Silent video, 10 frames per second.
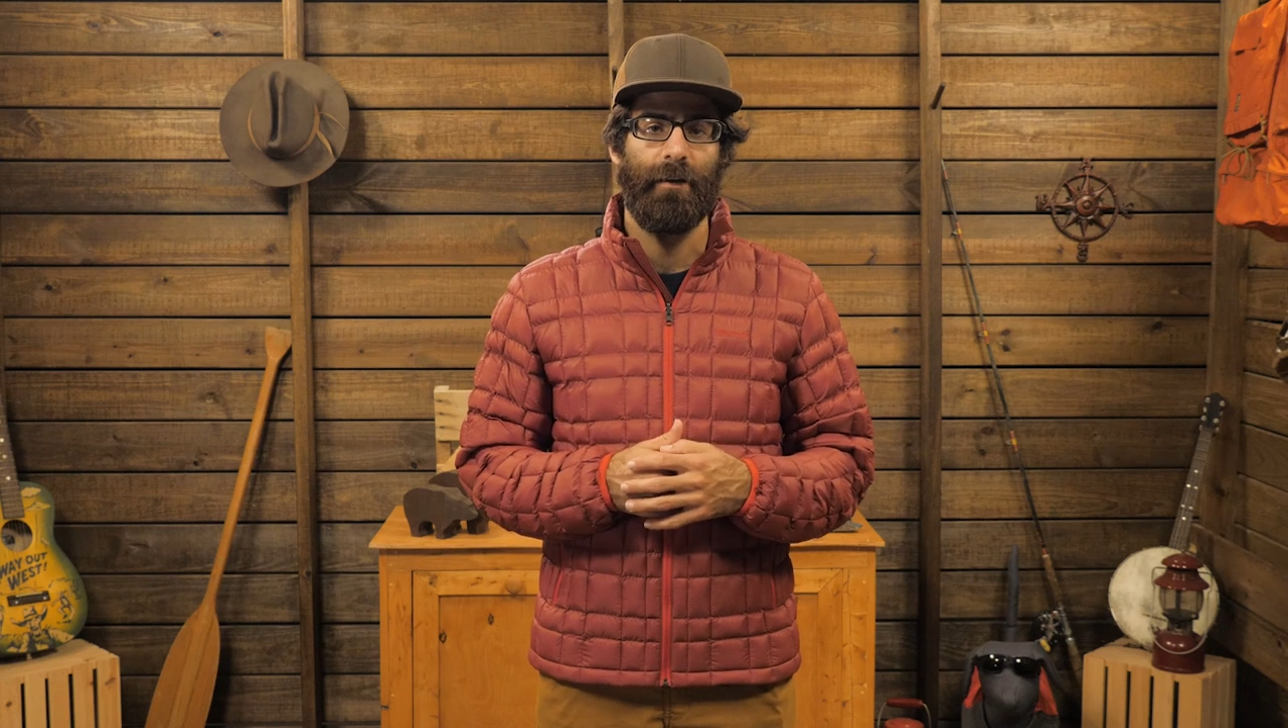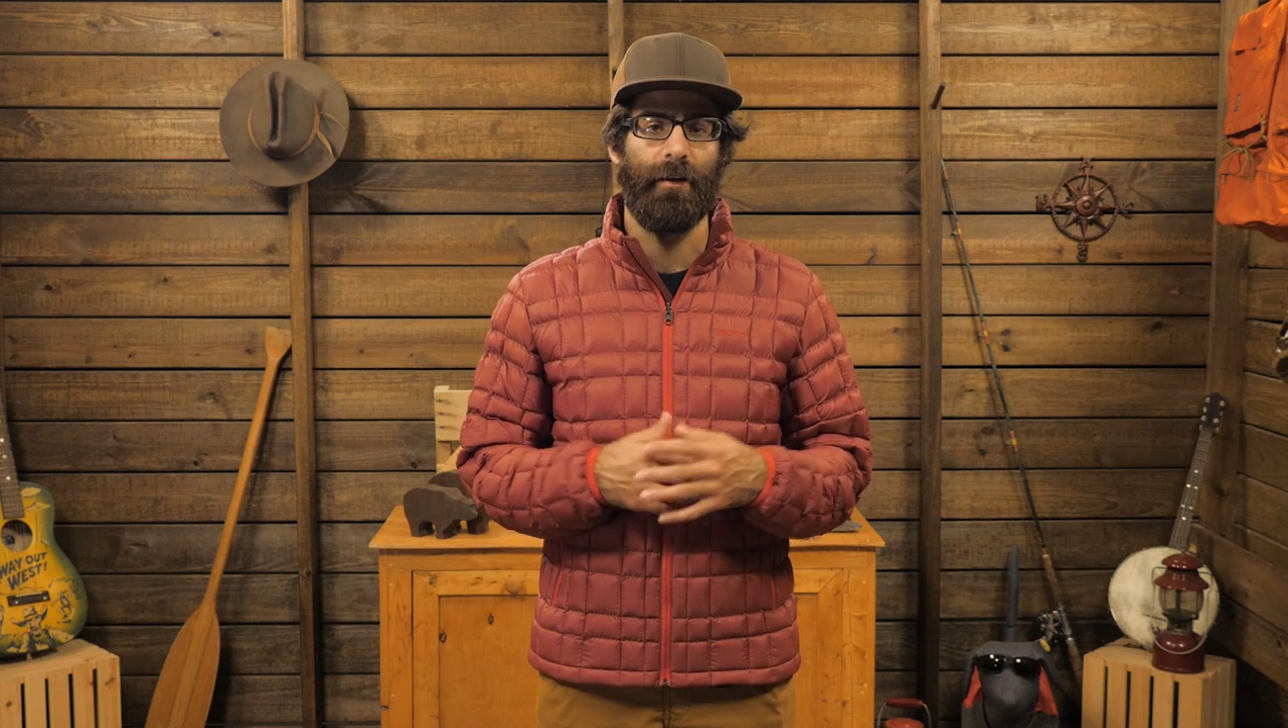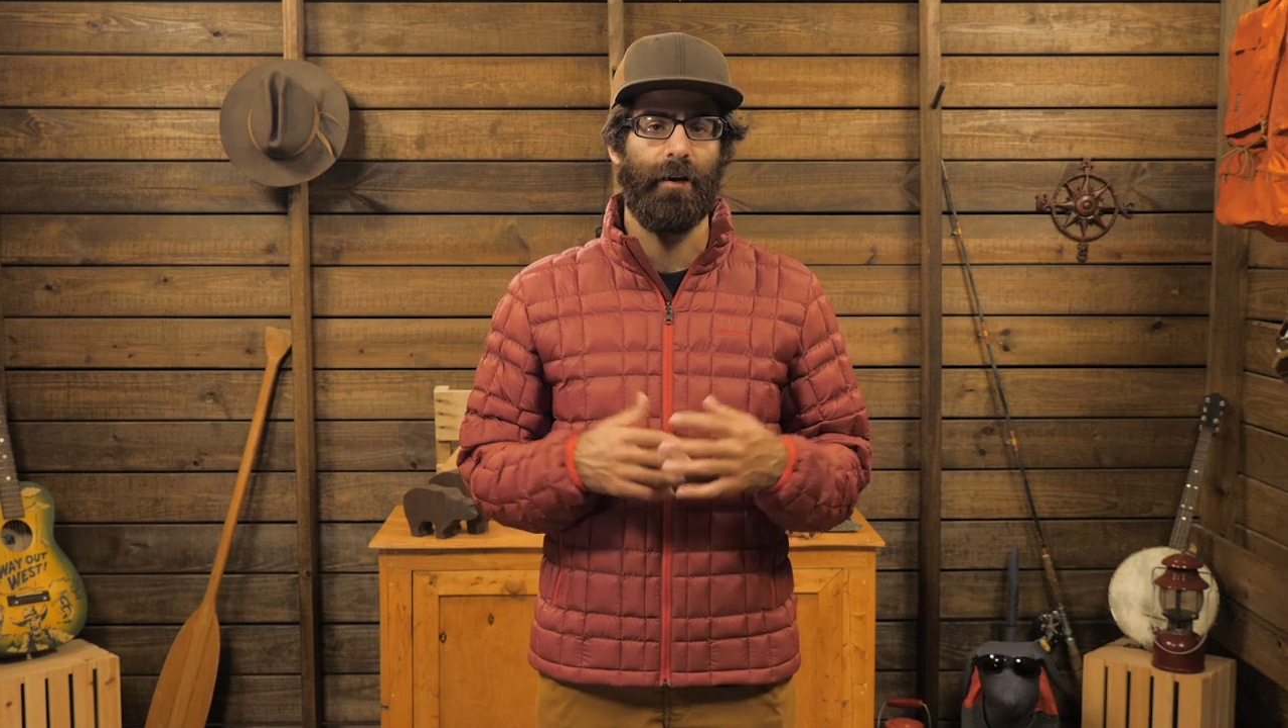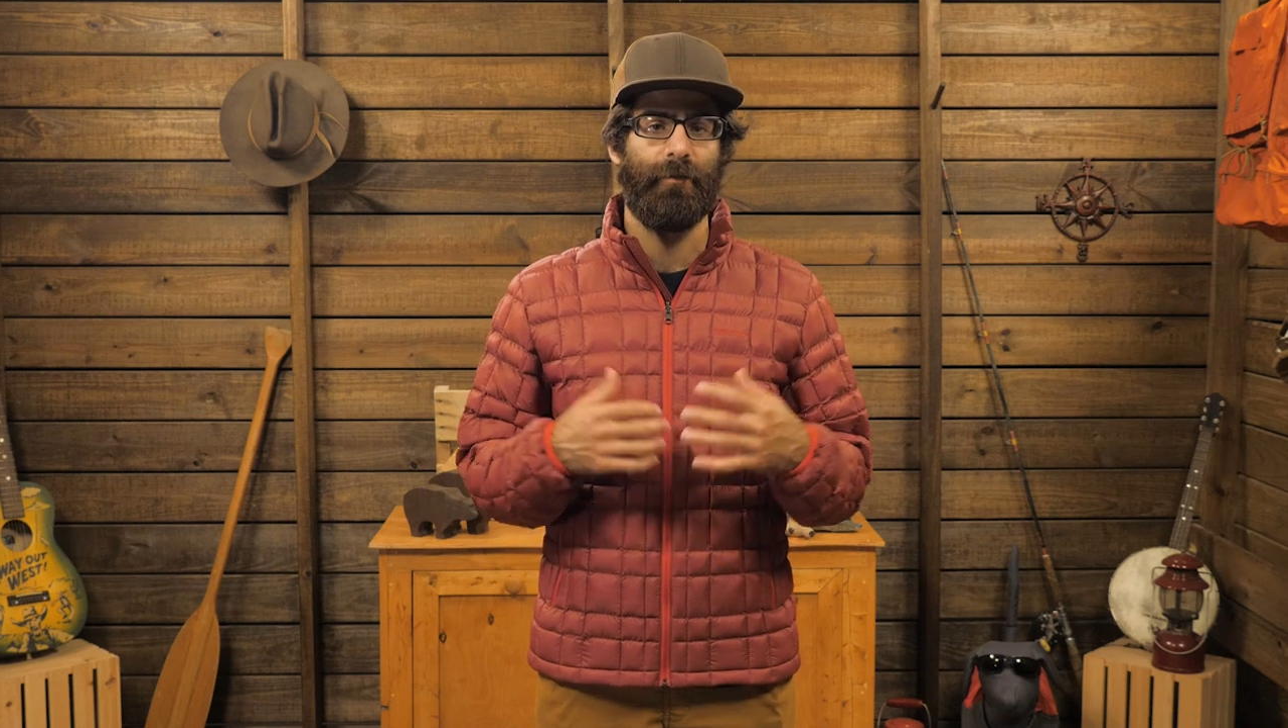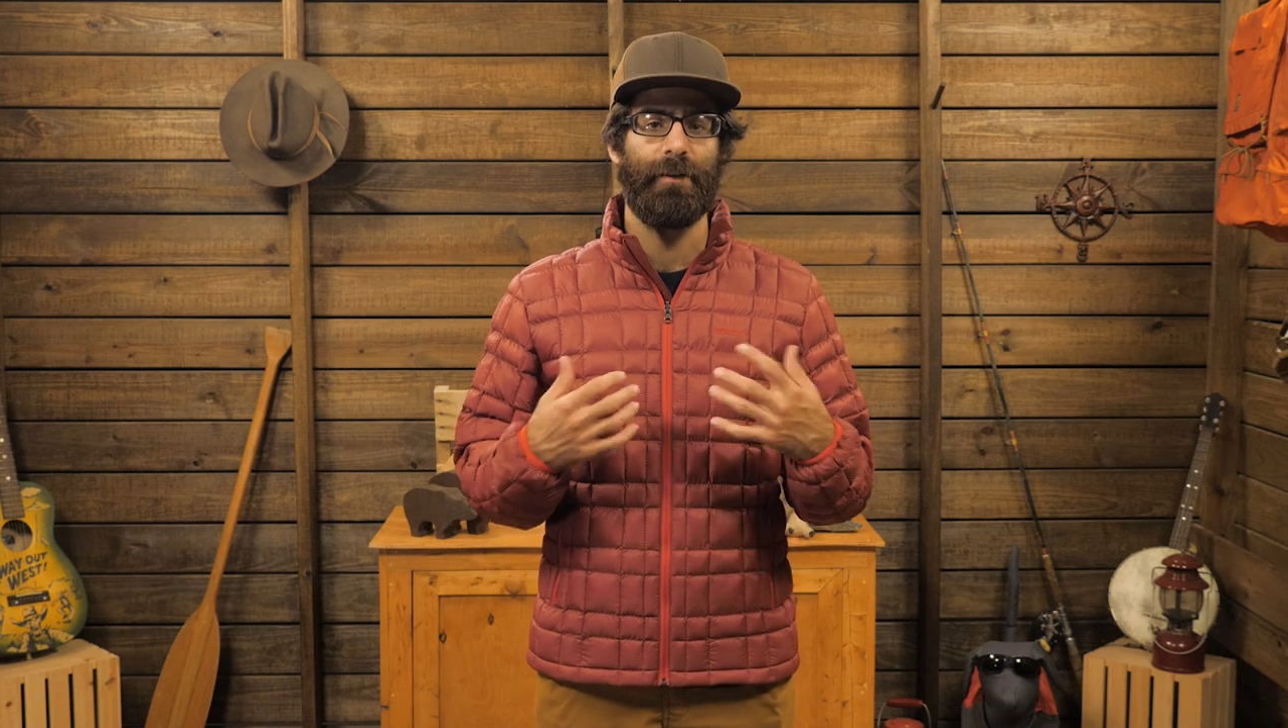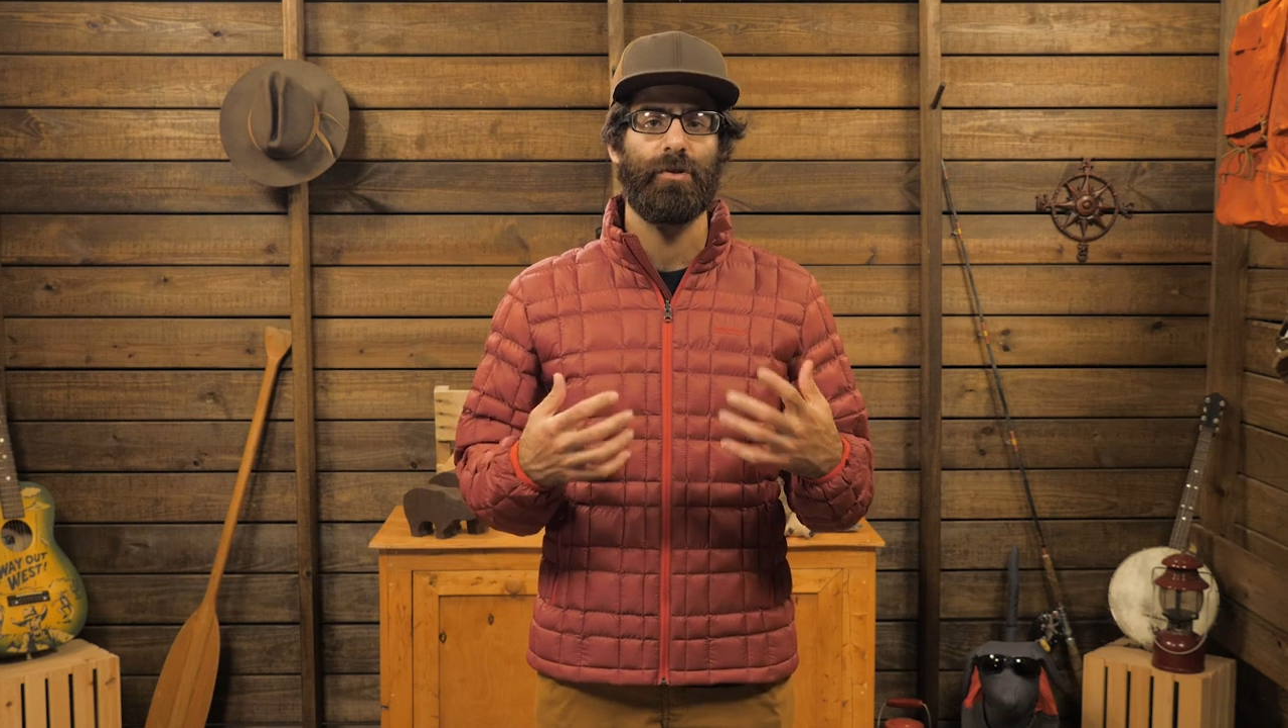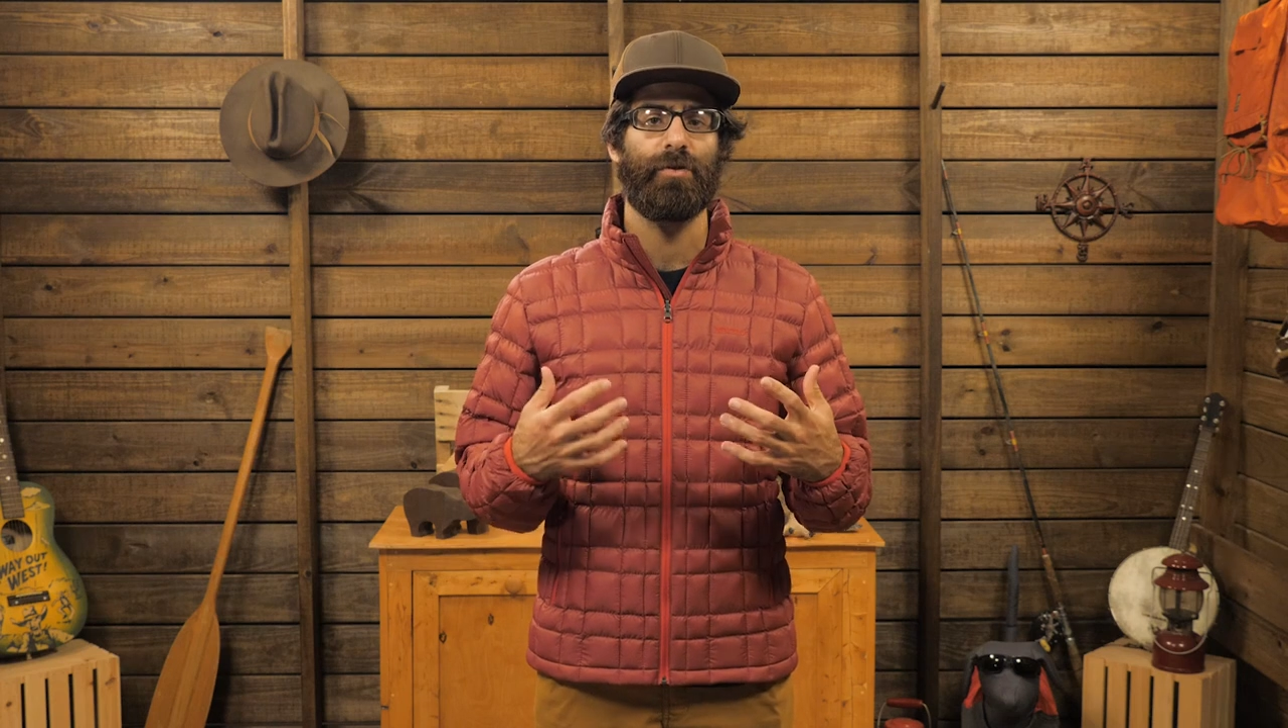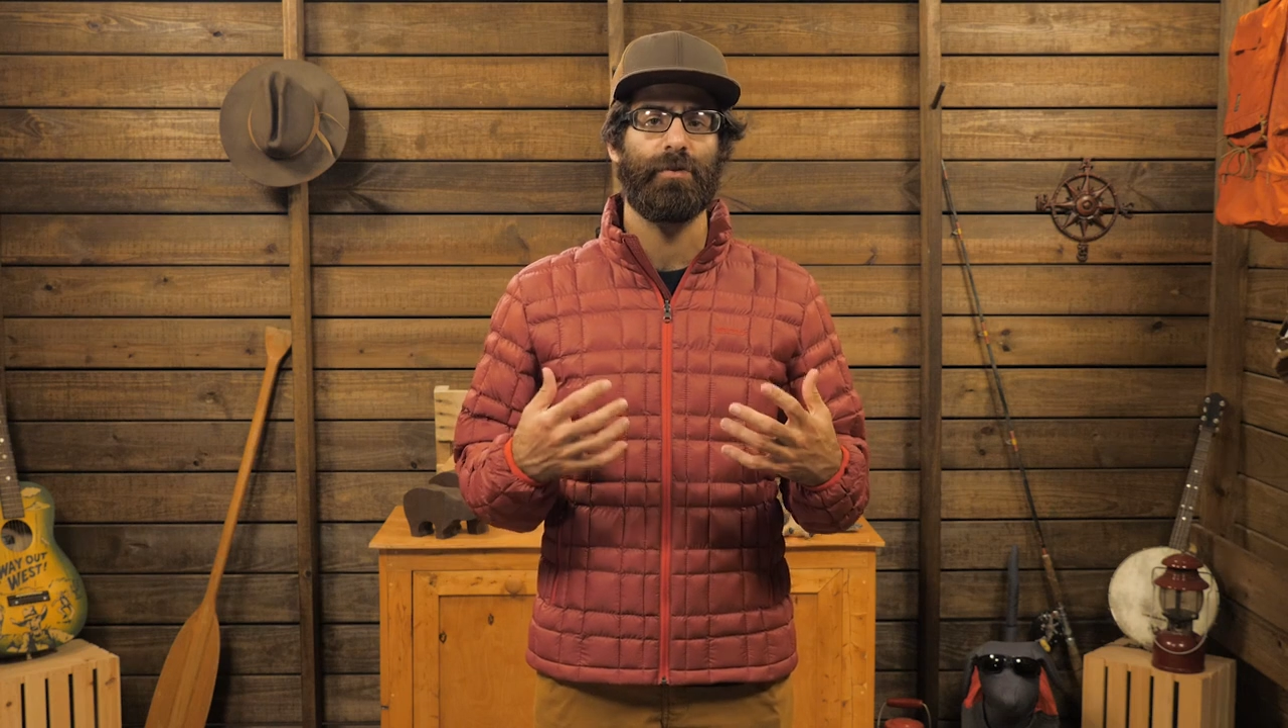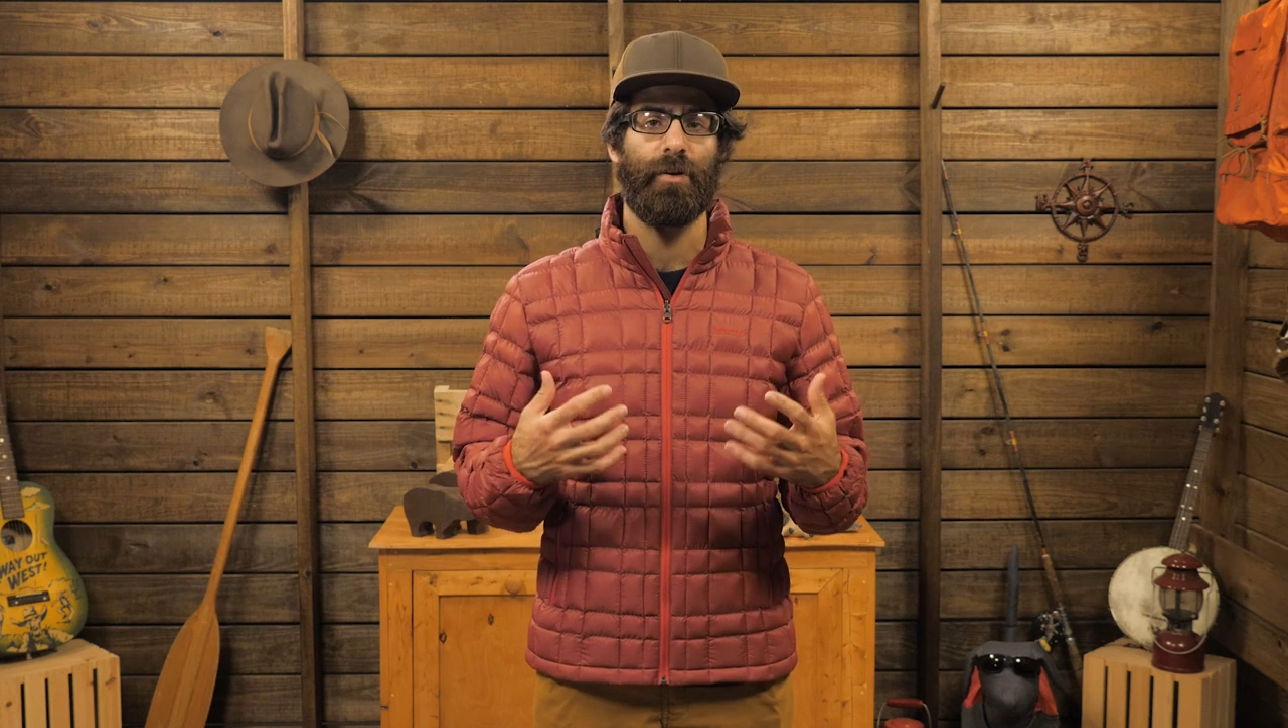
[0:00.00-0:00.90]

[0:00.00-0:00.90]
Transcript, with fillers: The features